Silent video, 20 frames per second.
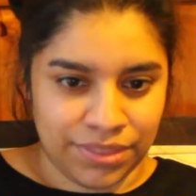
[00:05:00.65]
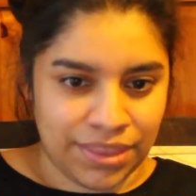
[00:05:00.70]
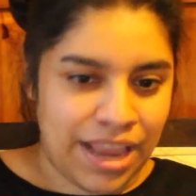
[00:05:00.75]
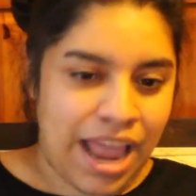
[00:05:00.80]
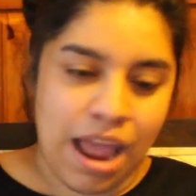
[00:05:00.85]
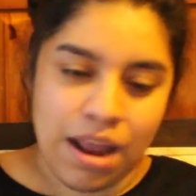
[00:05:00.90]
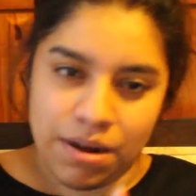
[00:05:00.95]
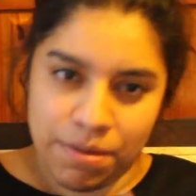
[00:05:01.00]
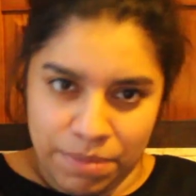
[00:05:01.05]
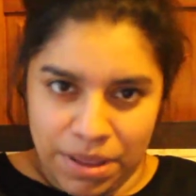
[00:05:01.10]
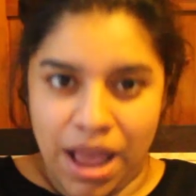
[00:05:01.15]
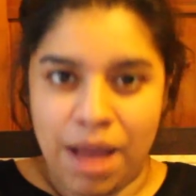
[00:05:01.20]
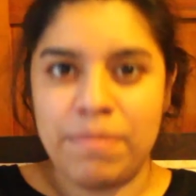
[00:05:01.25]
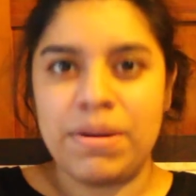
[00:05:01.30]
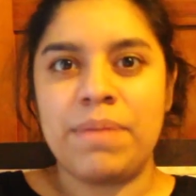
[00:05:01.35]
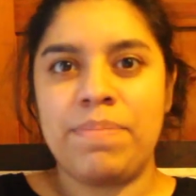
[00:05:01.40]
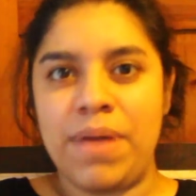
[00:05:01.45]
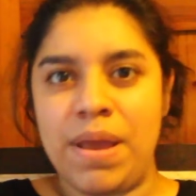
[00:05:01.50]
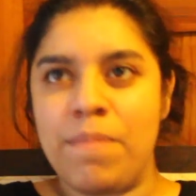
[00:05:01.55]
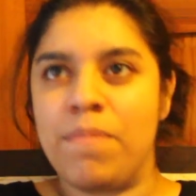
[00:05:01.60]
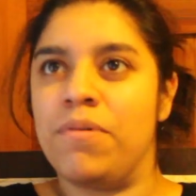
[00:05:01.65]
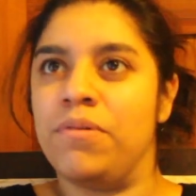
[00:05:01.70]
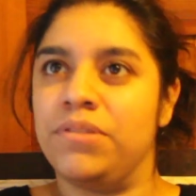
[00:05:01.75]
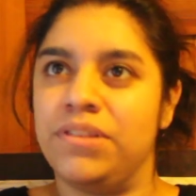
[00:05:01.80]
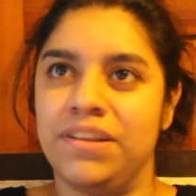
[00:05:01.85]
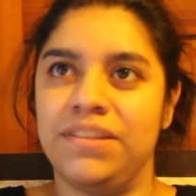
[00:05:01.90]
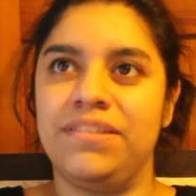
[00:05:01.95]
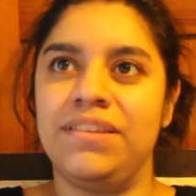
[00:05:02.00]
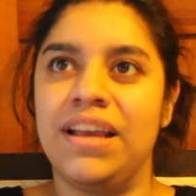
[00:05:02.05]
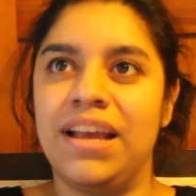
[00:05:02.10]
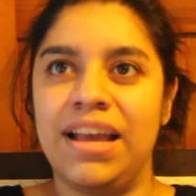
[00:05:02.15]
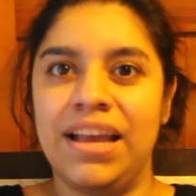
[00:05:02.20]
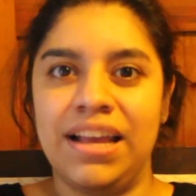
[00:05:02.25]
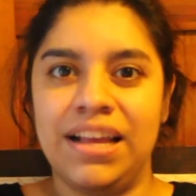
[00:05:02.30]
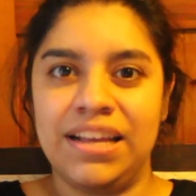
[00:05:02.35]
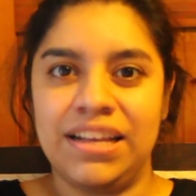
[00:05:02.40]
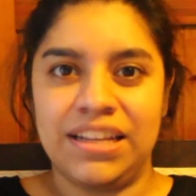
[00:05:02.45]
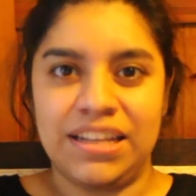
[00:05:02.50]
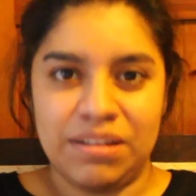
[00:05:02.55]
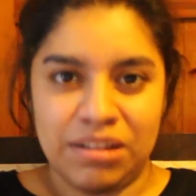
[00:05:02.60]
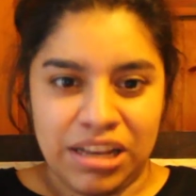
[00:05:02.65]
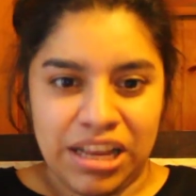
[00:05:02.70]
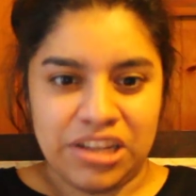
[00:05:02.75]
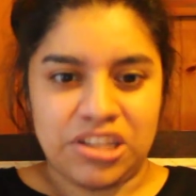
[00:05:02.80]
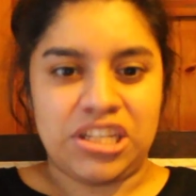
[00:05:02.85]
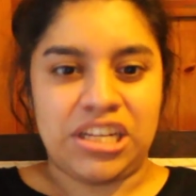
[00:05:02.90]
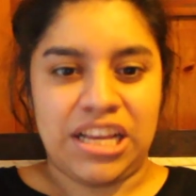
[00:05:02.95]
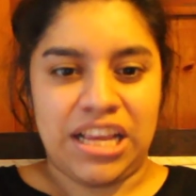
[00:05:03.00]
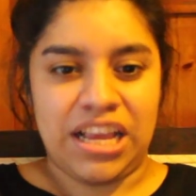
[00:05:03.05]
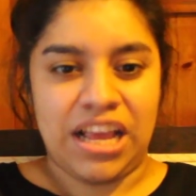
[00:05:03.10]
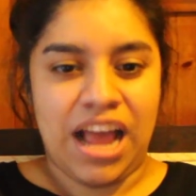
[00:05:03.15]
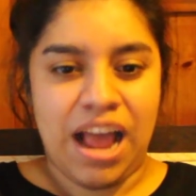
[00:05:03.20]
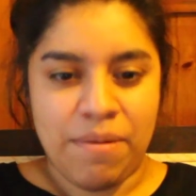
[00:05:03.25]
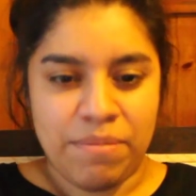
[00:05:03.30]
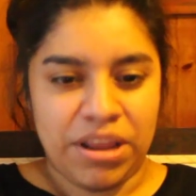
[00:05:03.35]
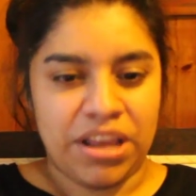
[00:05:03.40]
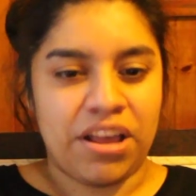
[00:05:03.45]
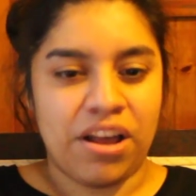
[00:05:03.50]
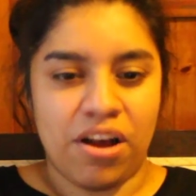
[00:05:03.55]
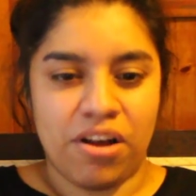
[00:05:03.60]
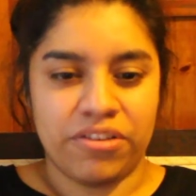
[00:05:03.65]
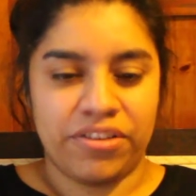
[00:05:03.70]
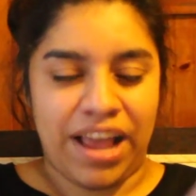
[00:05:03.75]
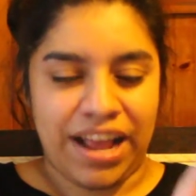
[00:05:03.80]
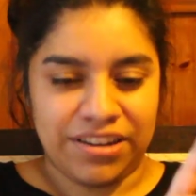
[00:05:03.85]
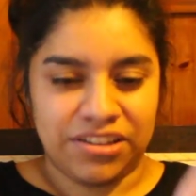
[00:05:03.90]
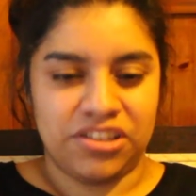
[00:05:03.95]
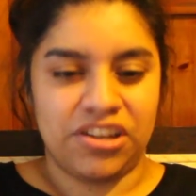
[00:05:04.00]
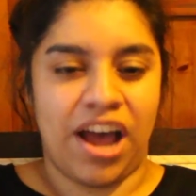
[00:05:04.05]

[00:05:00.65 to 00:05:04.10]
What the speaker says: How many people literally, how many girls had